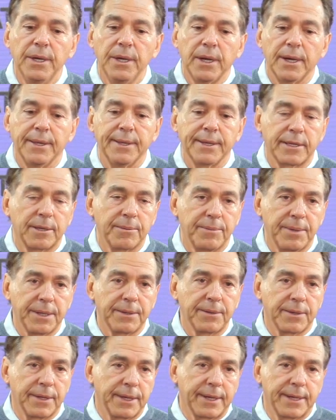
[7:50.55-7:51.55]
I think the
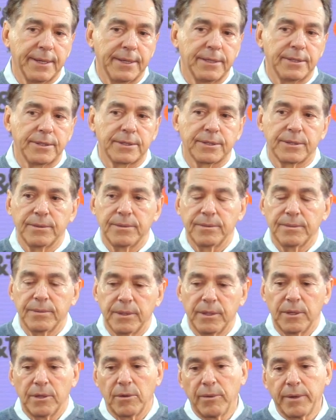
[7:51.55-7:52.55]
big thing is,
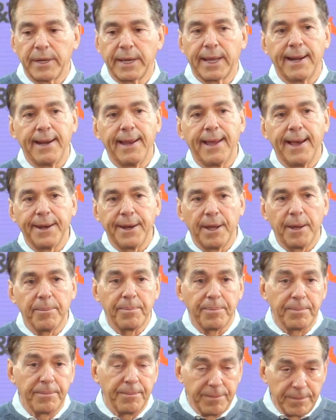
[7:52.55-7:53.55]
you know, we got to line up
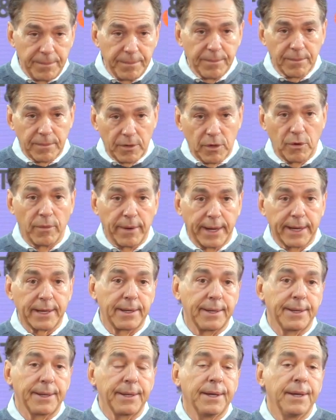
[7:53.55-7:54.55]

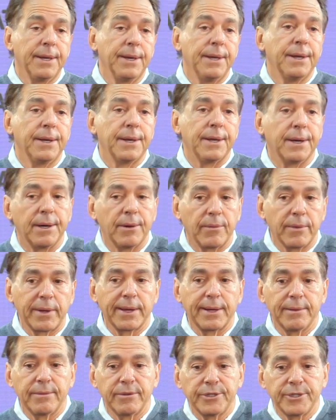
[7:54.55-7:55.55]
correctly. Uh, we
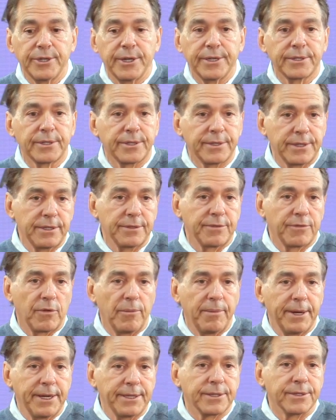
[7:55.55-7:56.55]
got to adjust to these
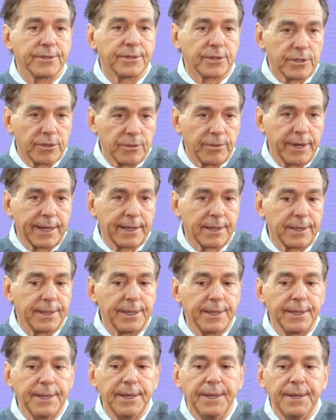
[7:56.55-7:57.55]
formations
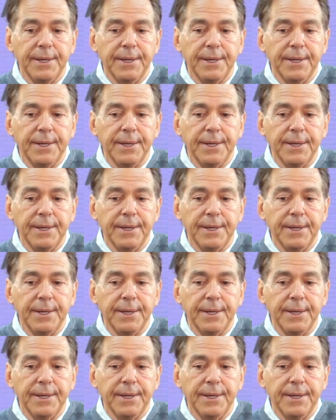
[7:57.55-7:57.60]
correctly.